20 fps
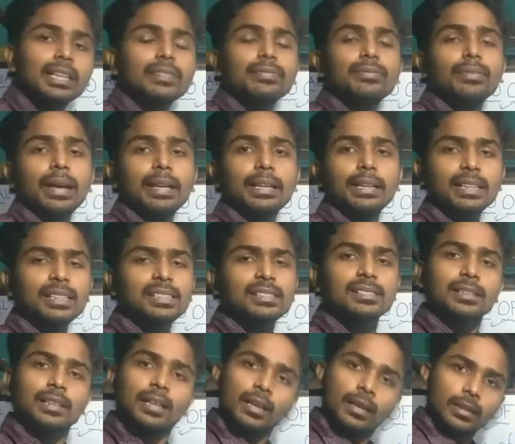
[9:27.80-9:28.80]
define its
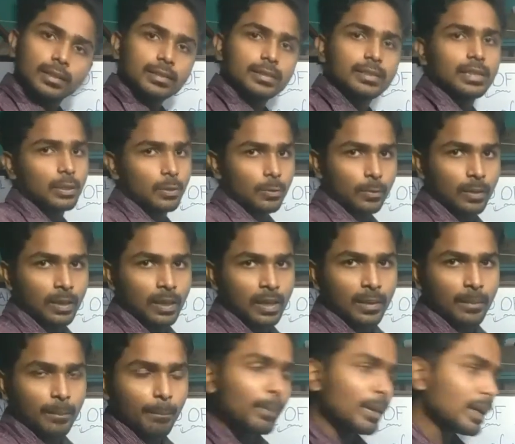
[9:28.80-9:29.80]
0.
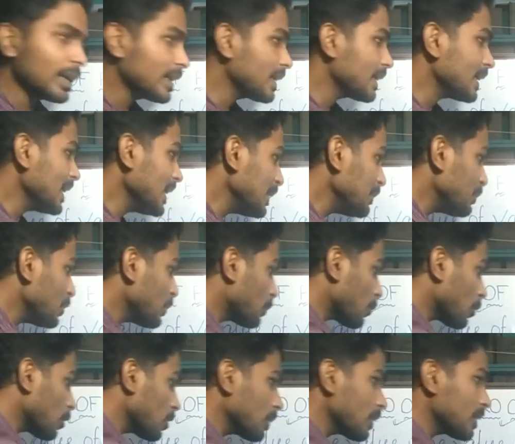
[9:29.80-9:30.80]
But if the
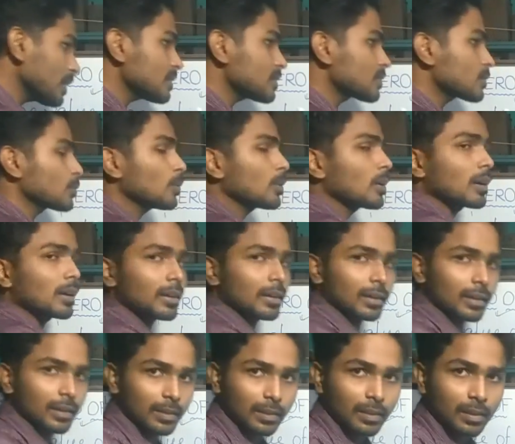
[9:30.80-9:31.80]
polynomial is too
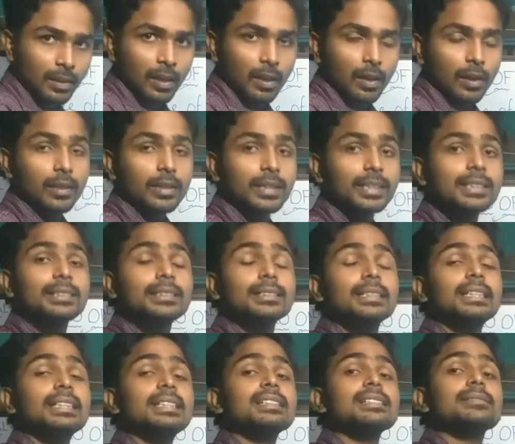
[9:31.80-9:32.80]
longer or
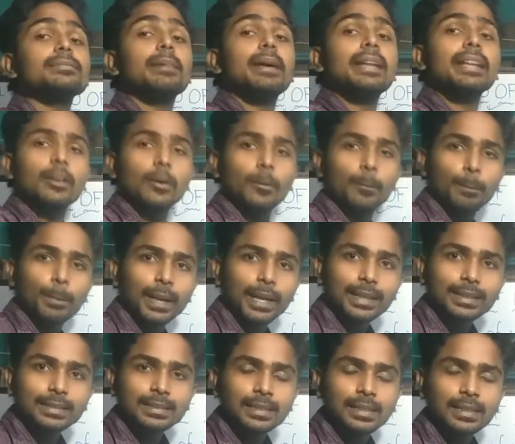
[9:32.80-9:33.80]
it is very
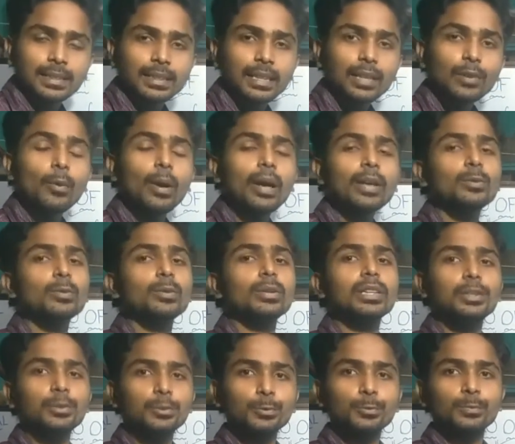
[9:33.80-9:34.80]
complex, then what we
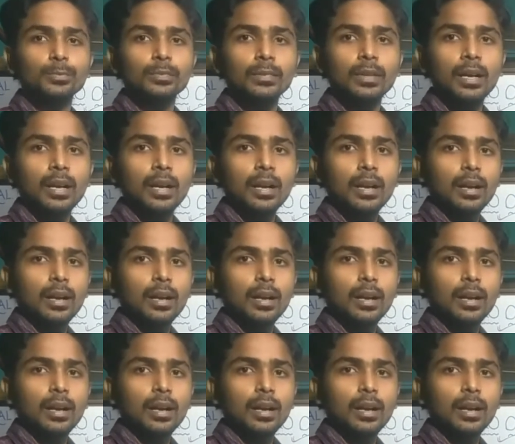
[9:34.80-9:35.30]
will do?